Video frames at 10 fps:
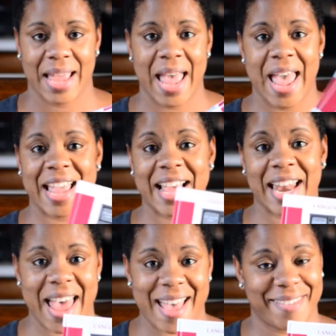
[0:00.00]
and
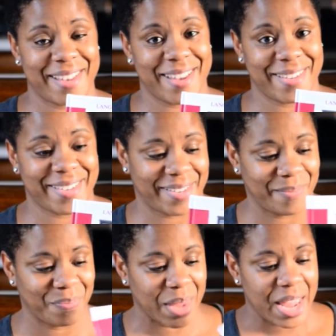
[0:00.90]
Classes.
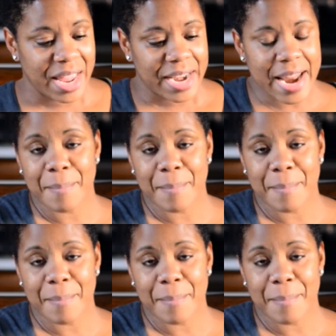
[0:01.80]
Now,